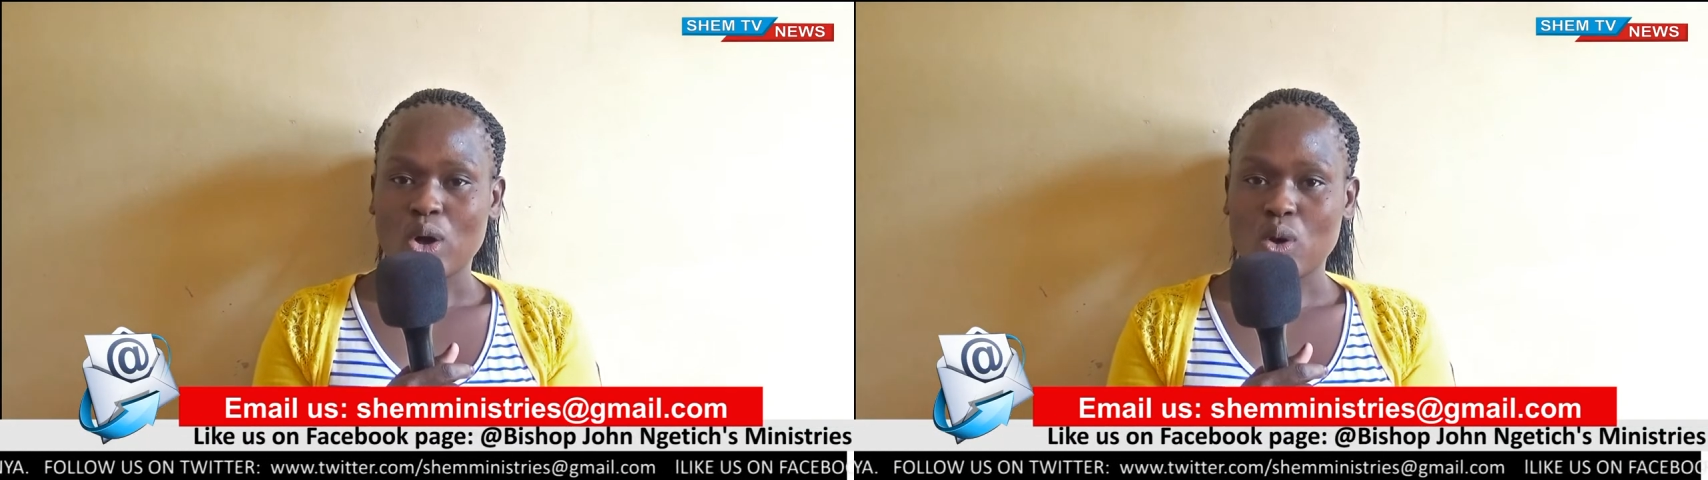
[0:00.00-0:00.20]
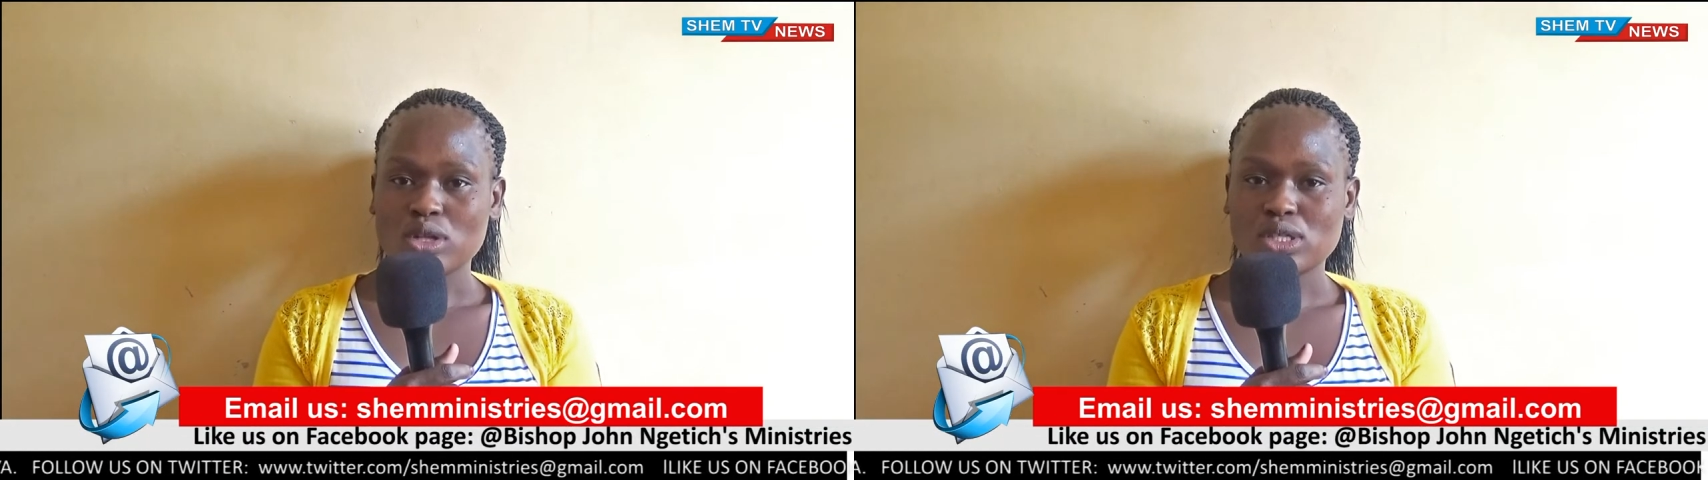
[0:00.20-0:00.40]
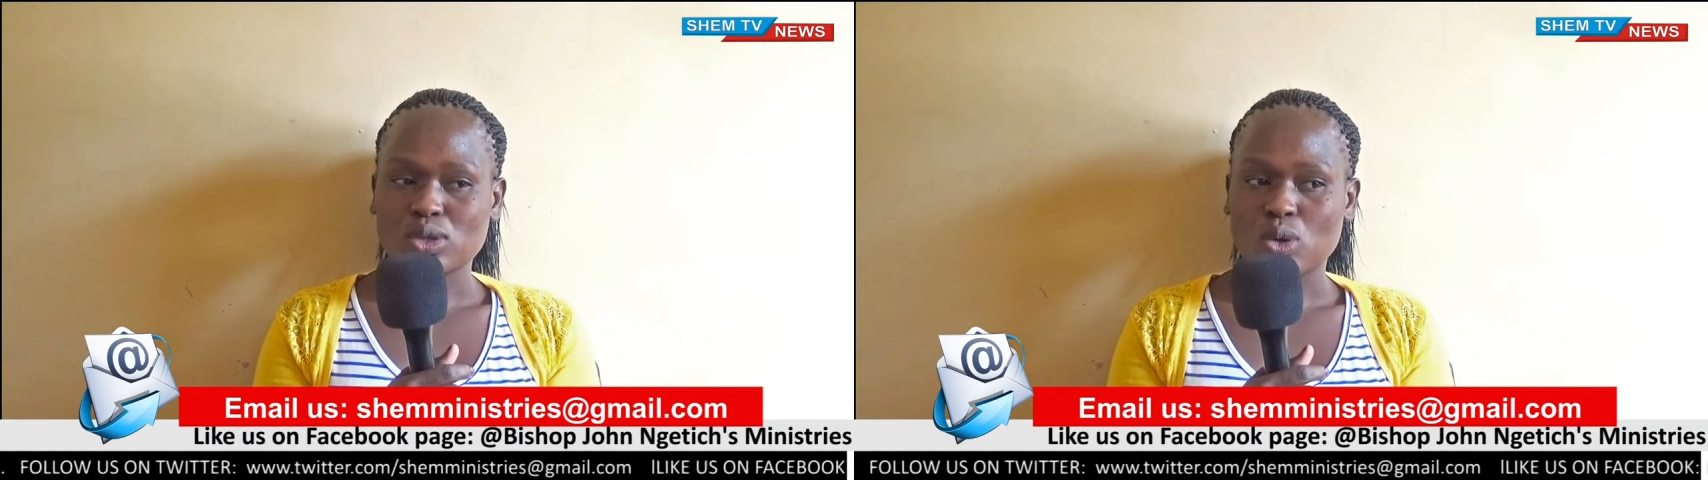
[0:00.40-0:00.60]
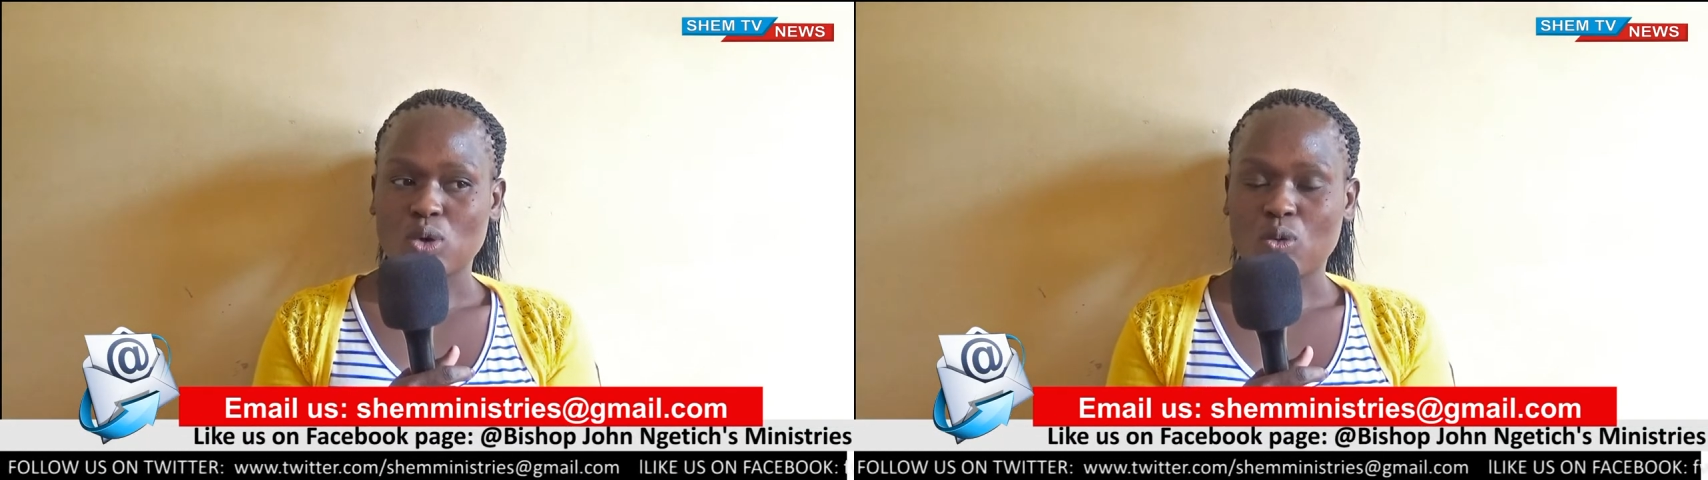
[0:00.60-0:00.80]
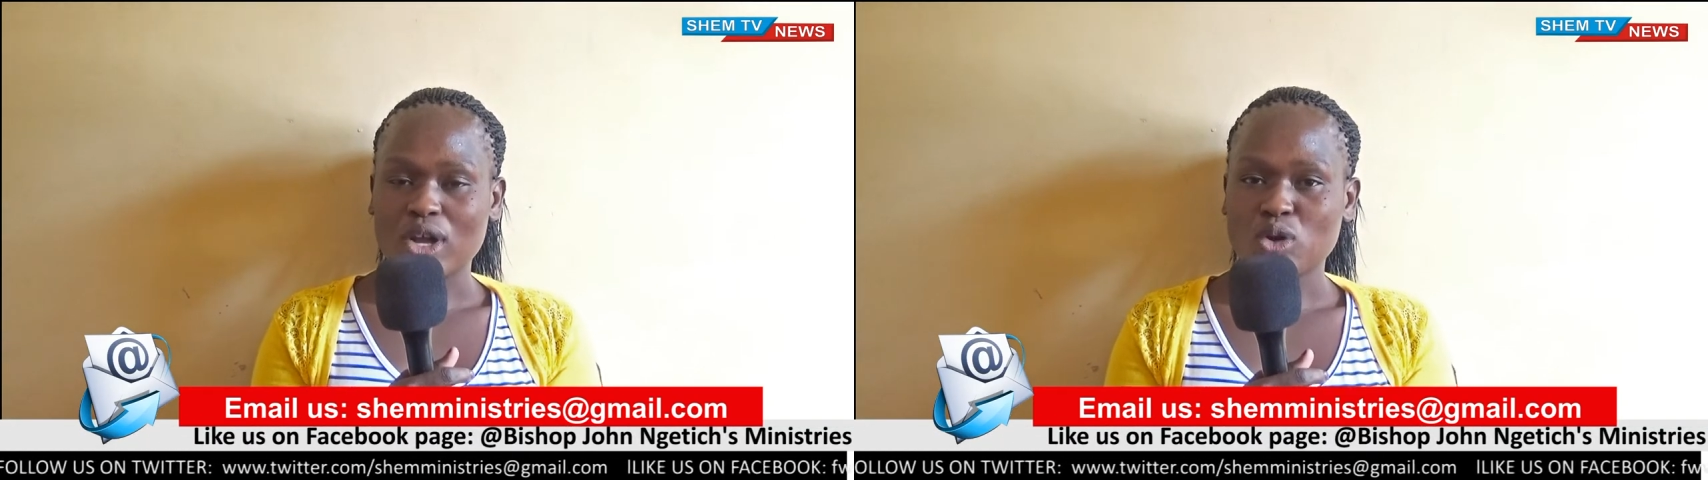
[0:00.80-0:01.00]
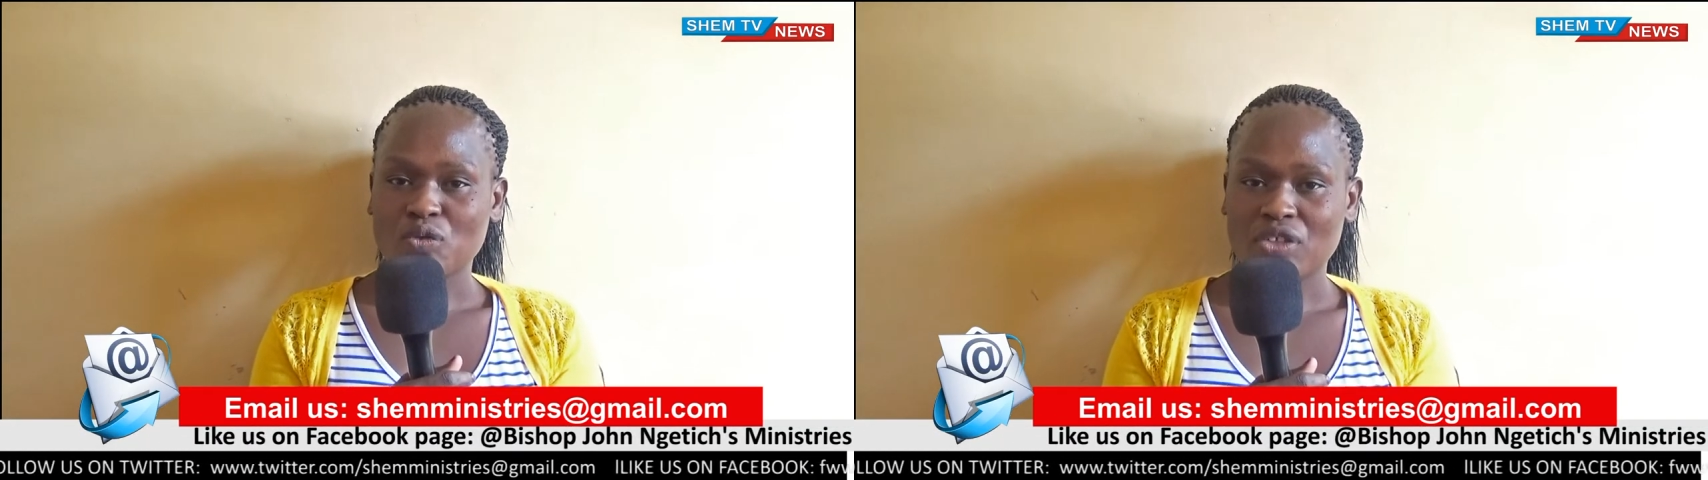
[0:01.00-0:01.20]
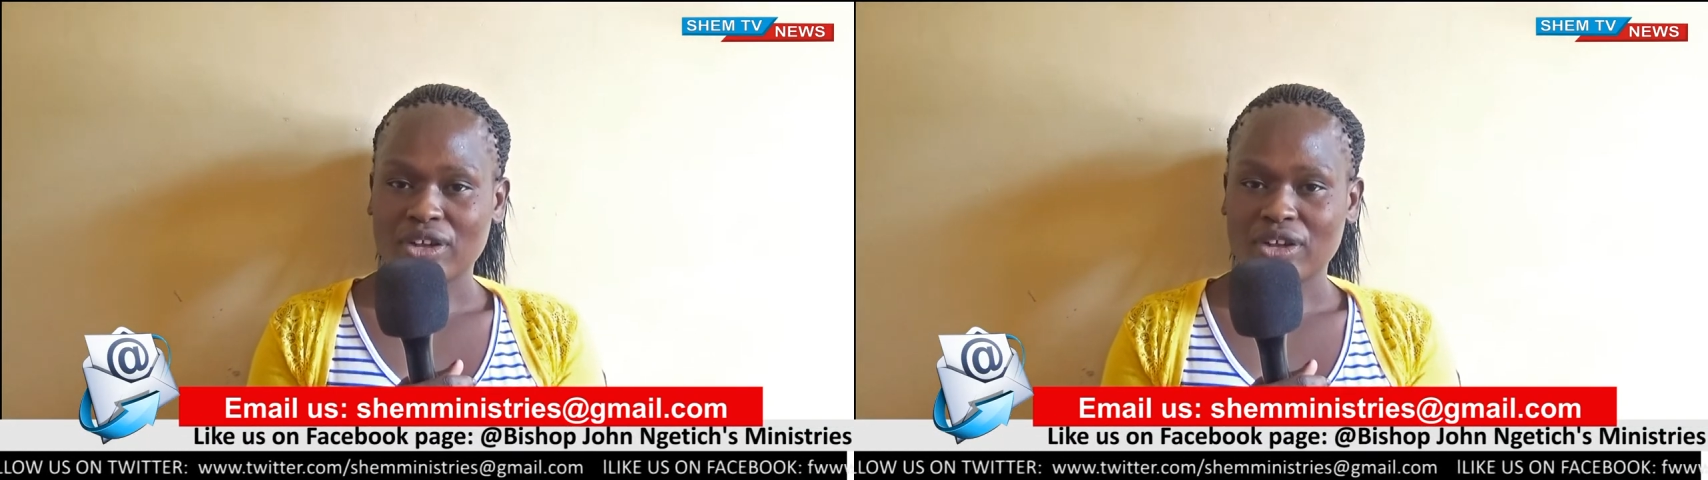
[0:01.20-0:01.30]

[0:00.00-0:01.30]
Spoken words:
Also, one of